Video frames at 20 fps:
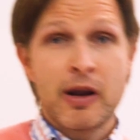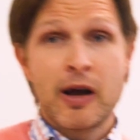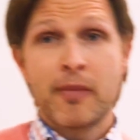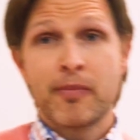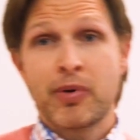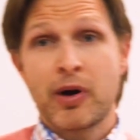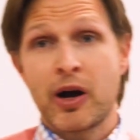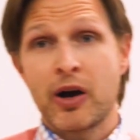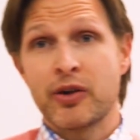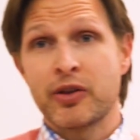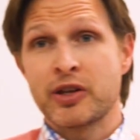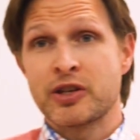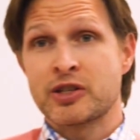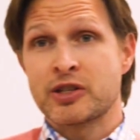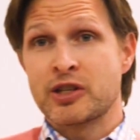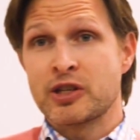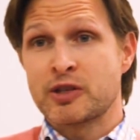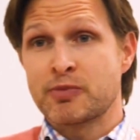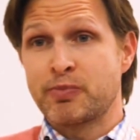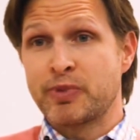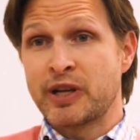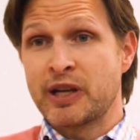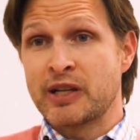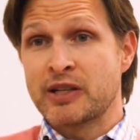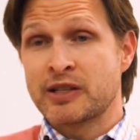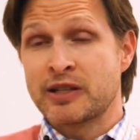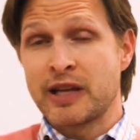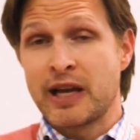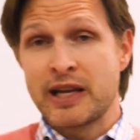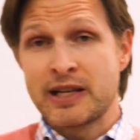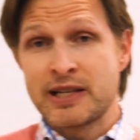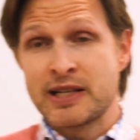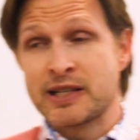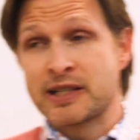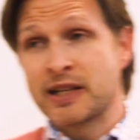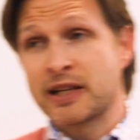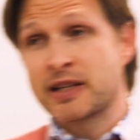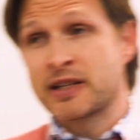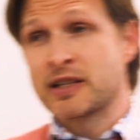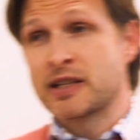Empire, this begins in the
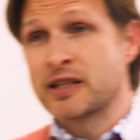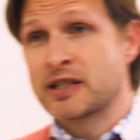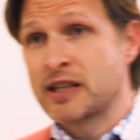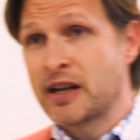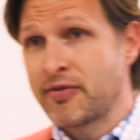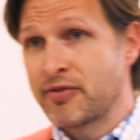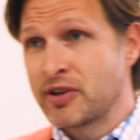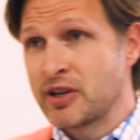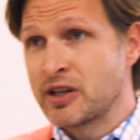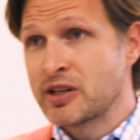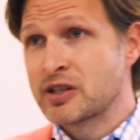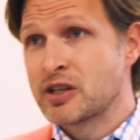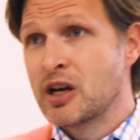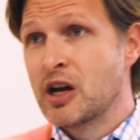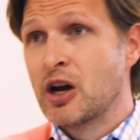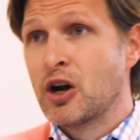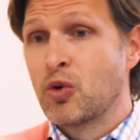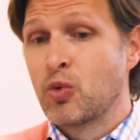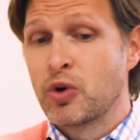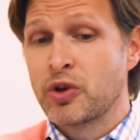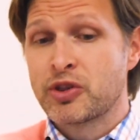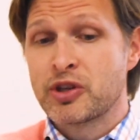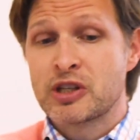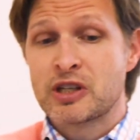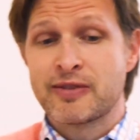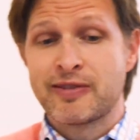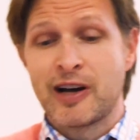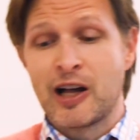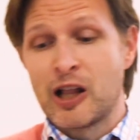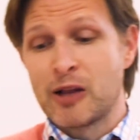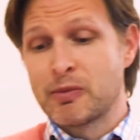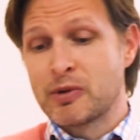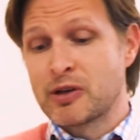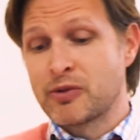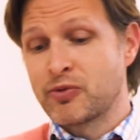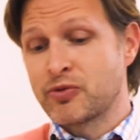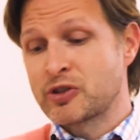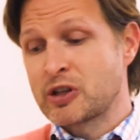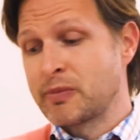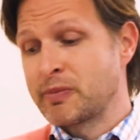1860s and 70s with the development
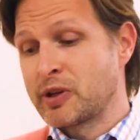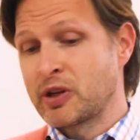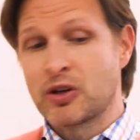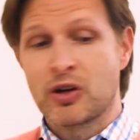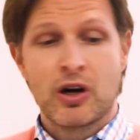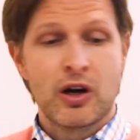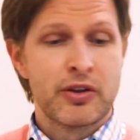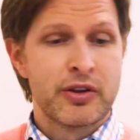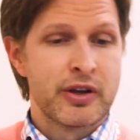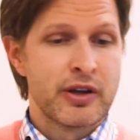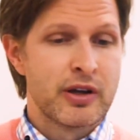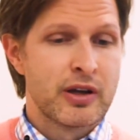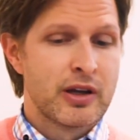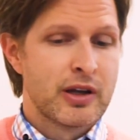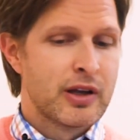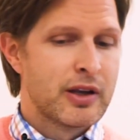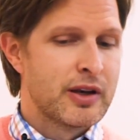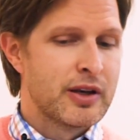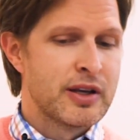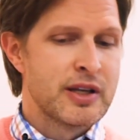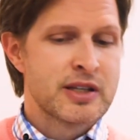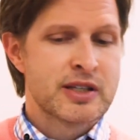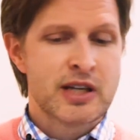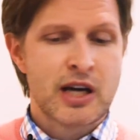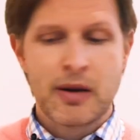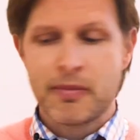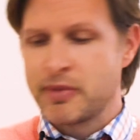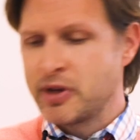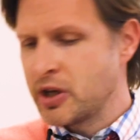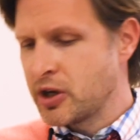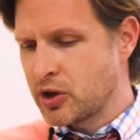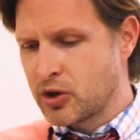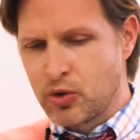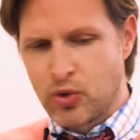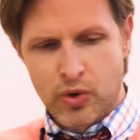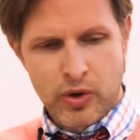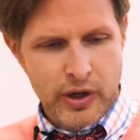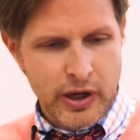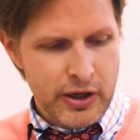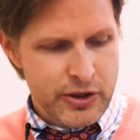of something called the Nizamiah
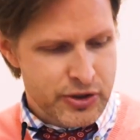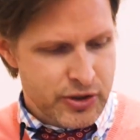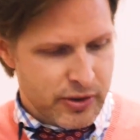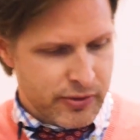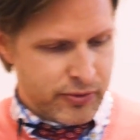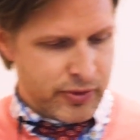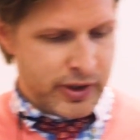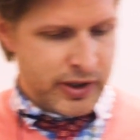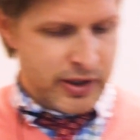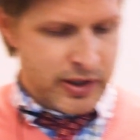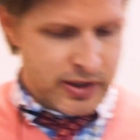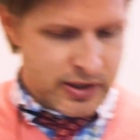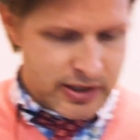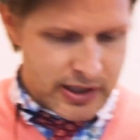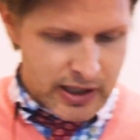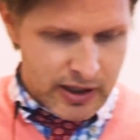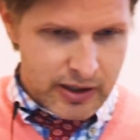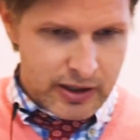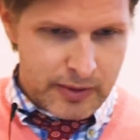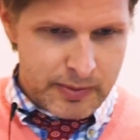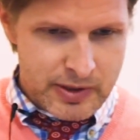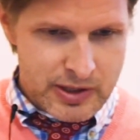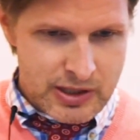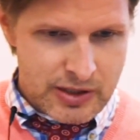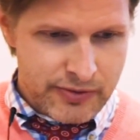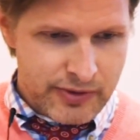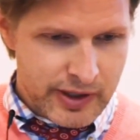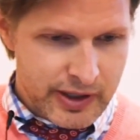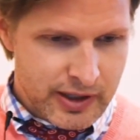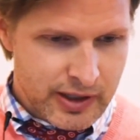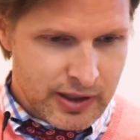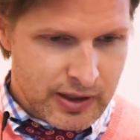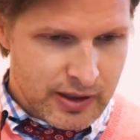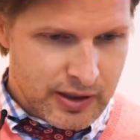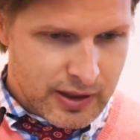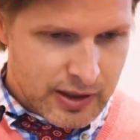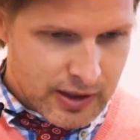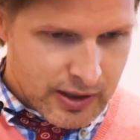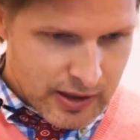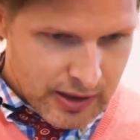Court. I should have written this down. Let me see if I can
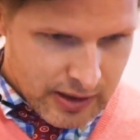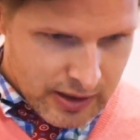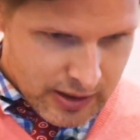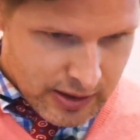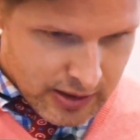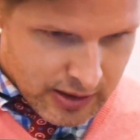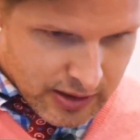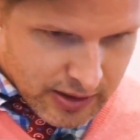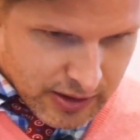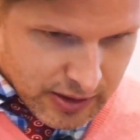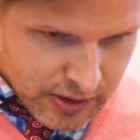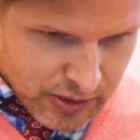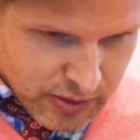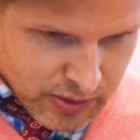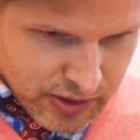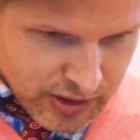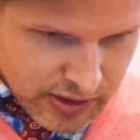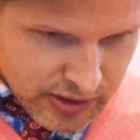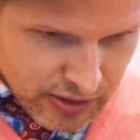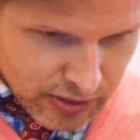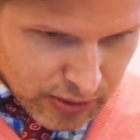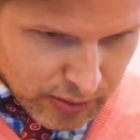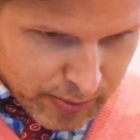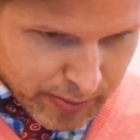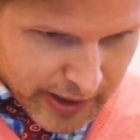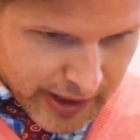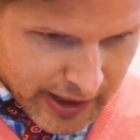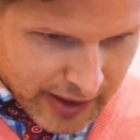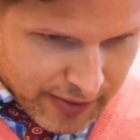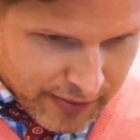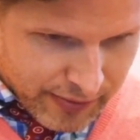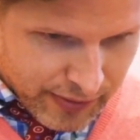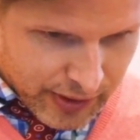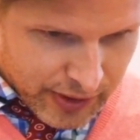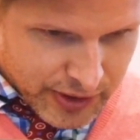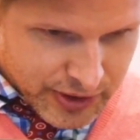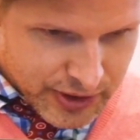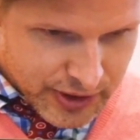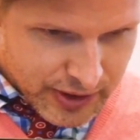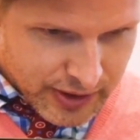use this little pen
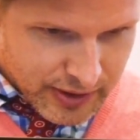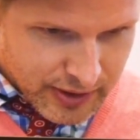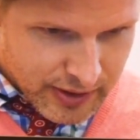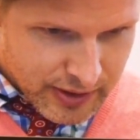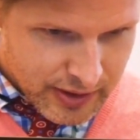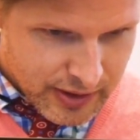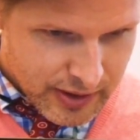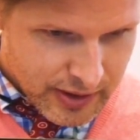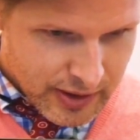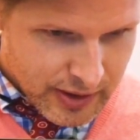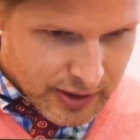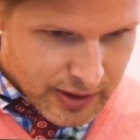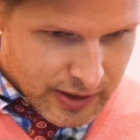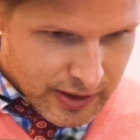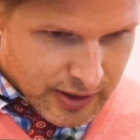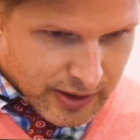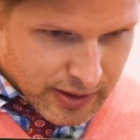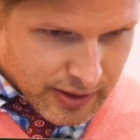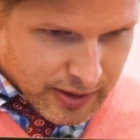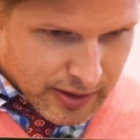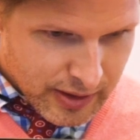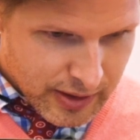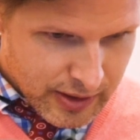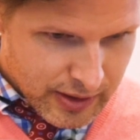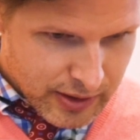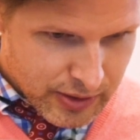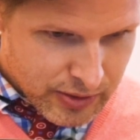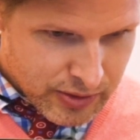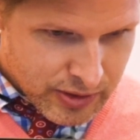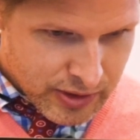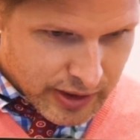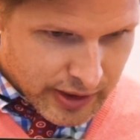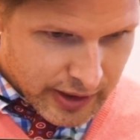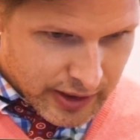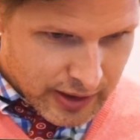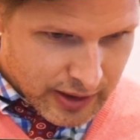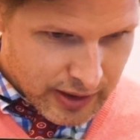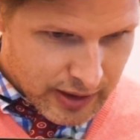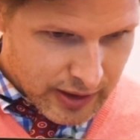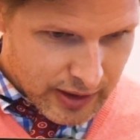function and use
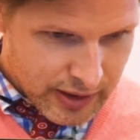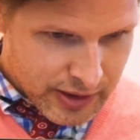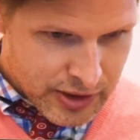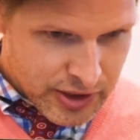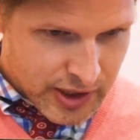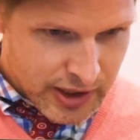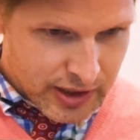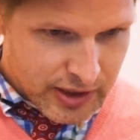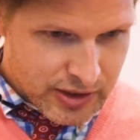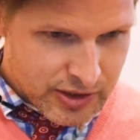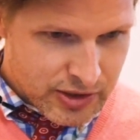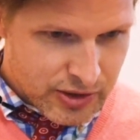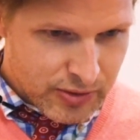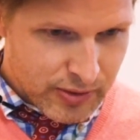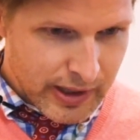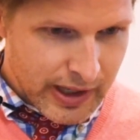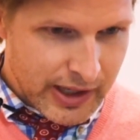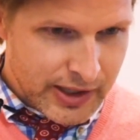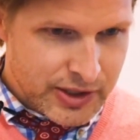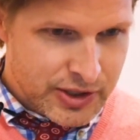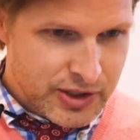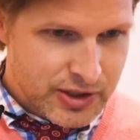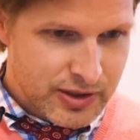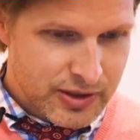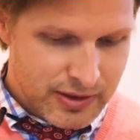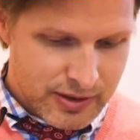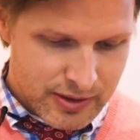chicken scratch.